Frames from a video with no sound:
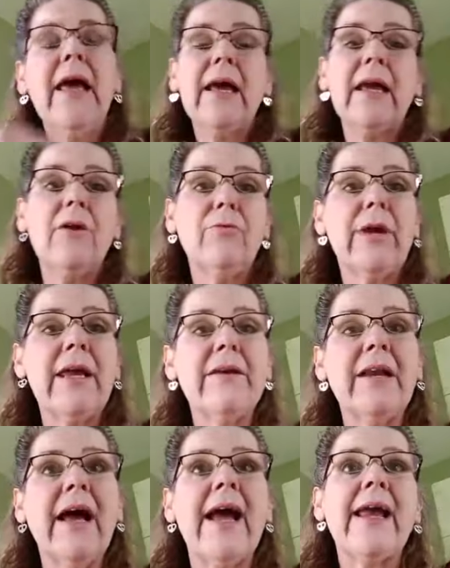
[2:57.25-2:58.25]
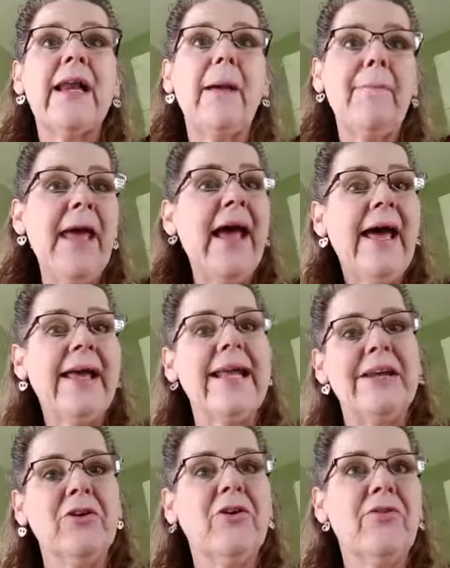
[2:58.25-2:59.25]
can reunite a pet
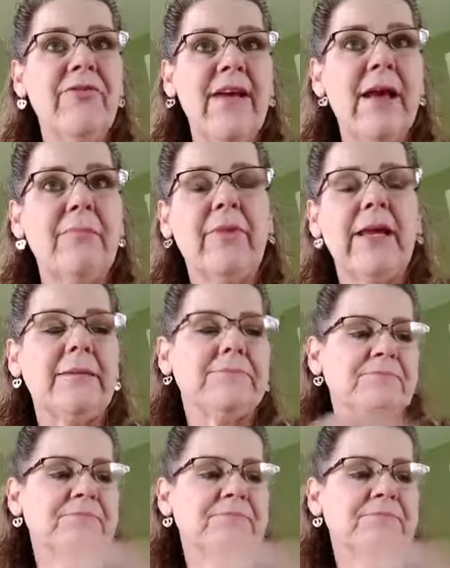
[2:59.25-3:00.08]
and her family.